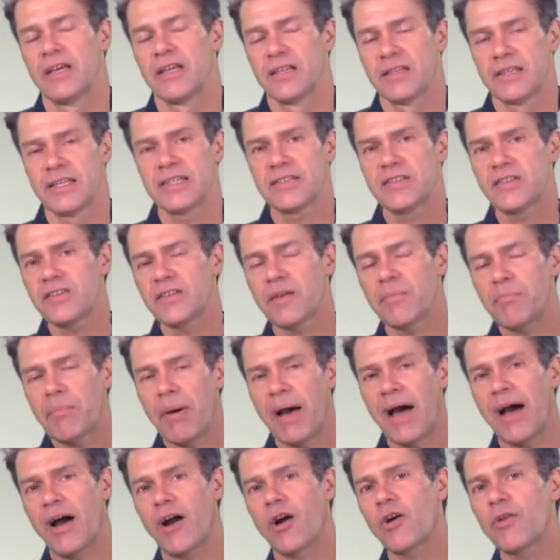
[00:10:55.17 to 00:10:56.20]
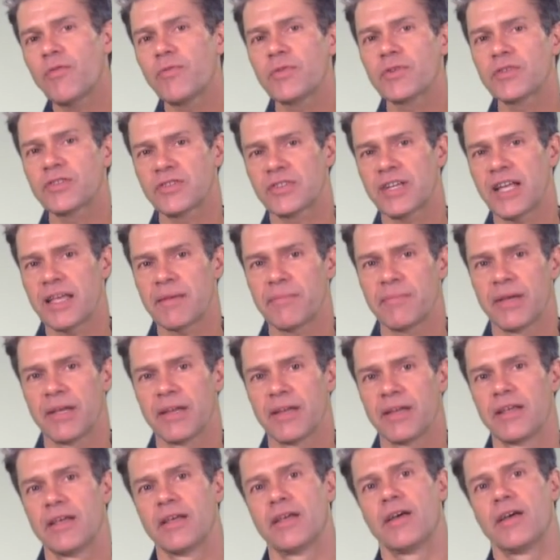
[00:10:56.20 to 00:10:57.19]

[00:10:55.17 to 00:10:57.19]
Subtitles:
This is a powerful statement